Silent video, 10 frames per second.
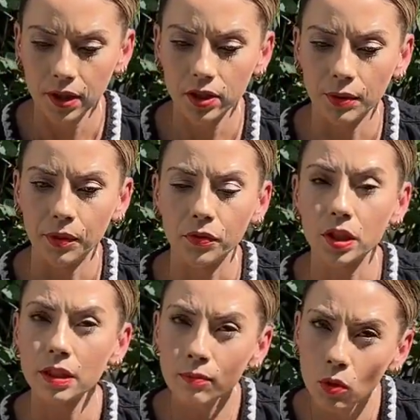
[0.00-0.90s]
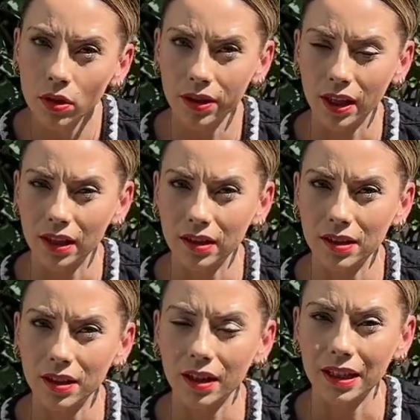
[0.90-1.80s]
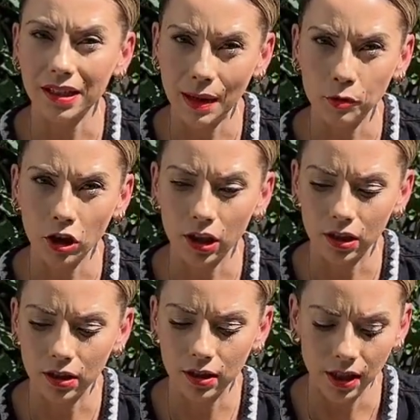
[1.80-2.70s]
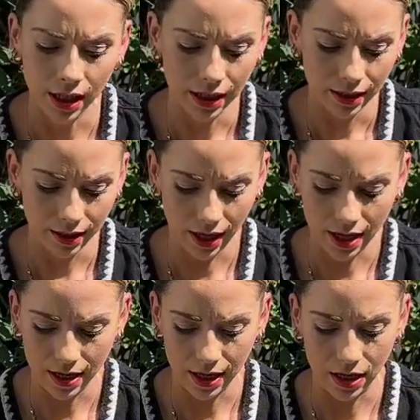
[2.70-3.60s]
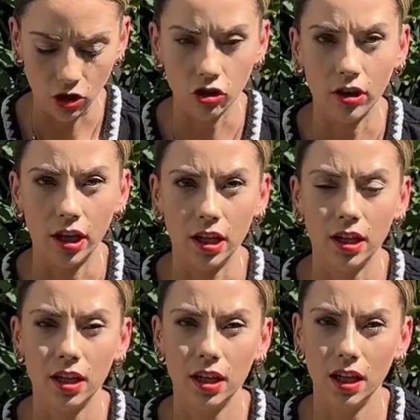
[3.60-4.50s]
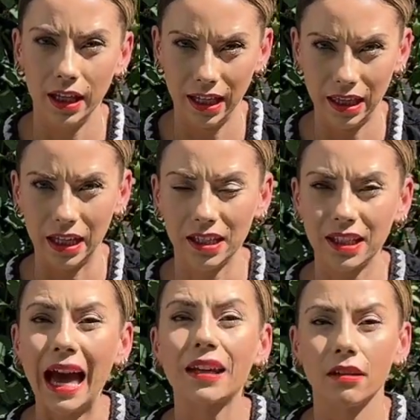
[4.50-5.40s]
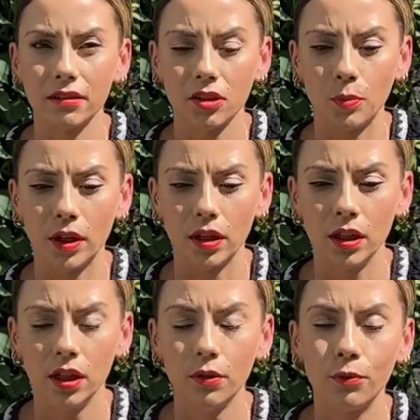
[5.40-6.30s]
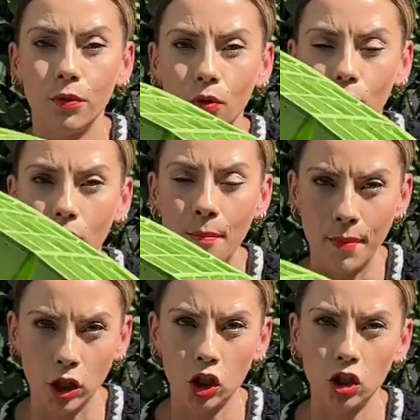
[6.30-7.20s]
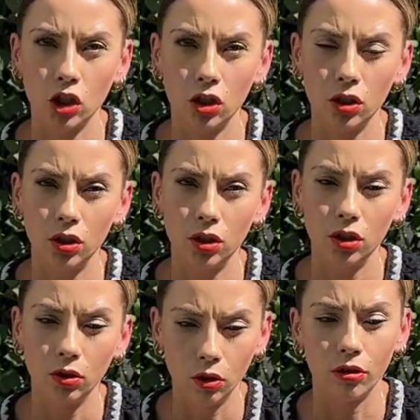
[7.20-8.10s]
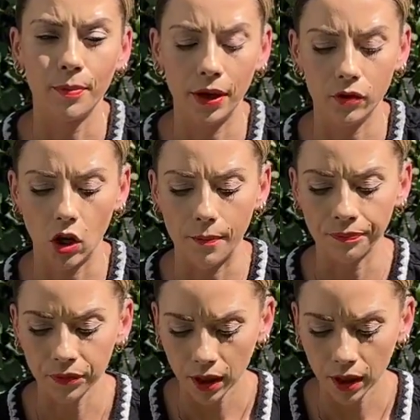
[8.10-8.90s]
Some of the smaller things like snapdragons stayed in a tray like this, and larkspur for a much longer amount of time.